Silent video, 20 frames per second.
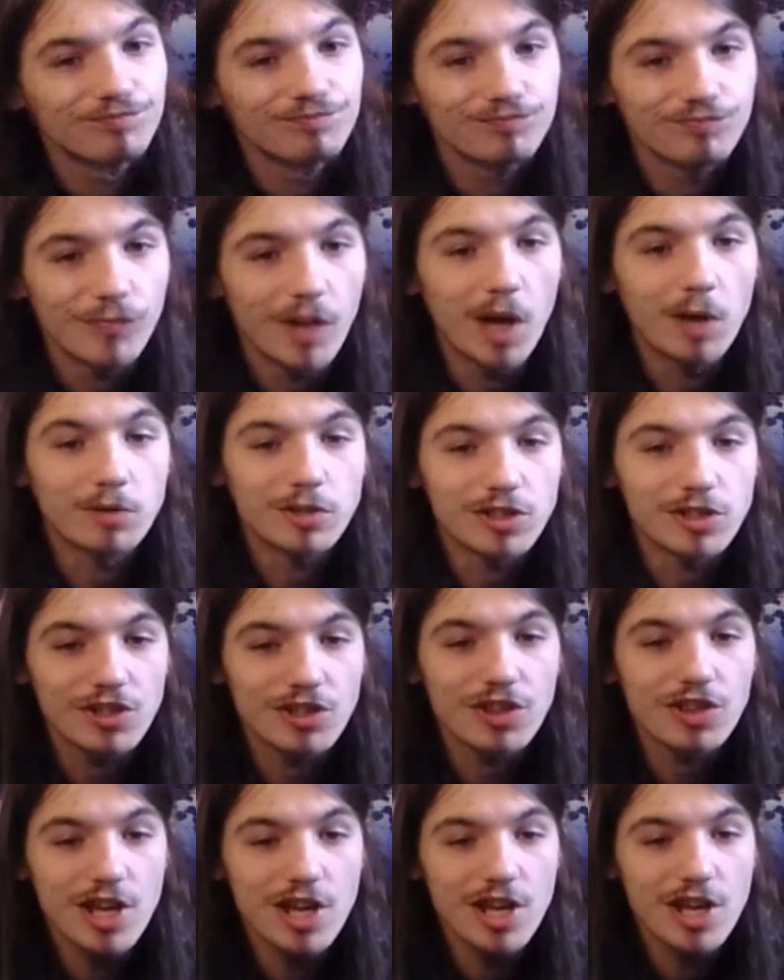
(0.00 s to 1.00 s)
Now just
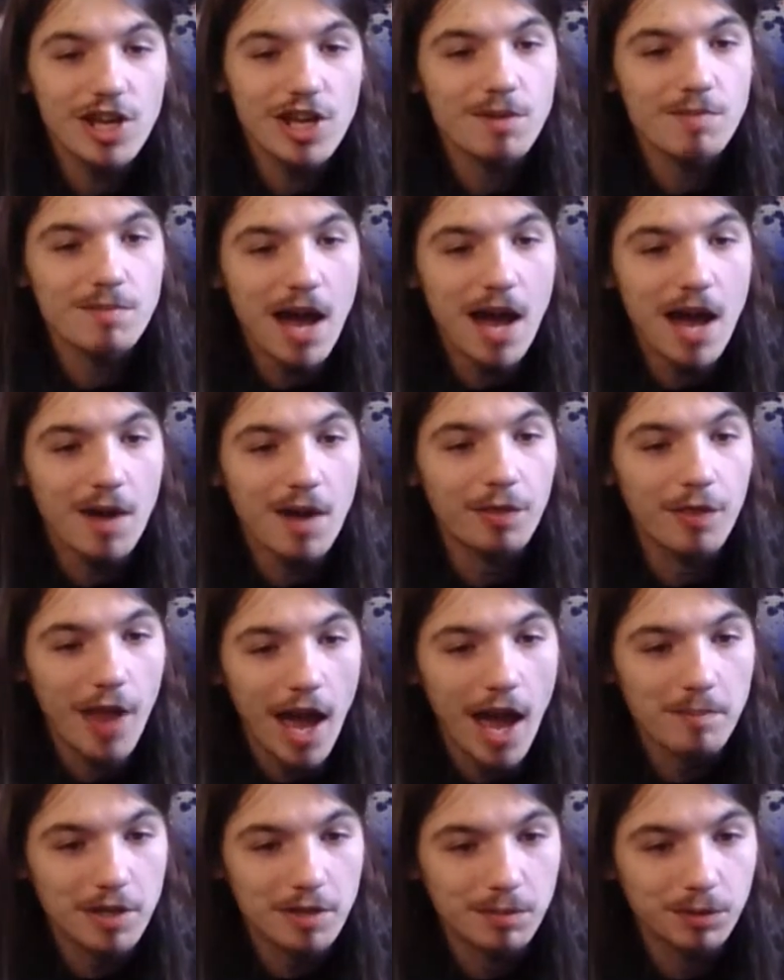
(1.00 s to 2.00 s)
think about that,
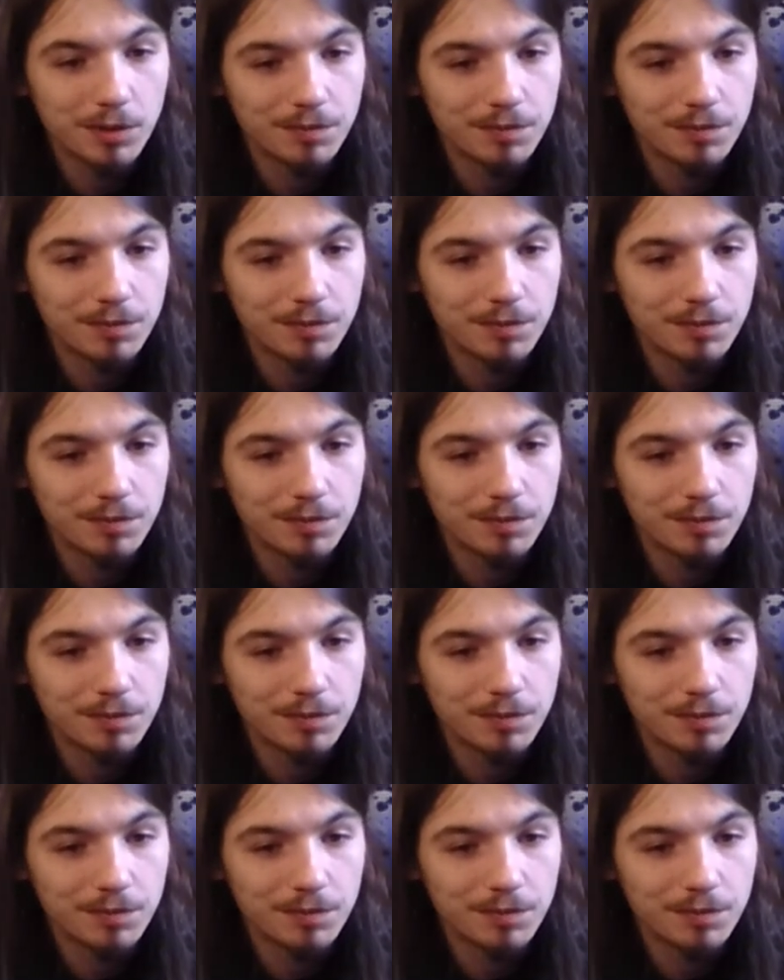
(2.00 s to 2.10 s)
people.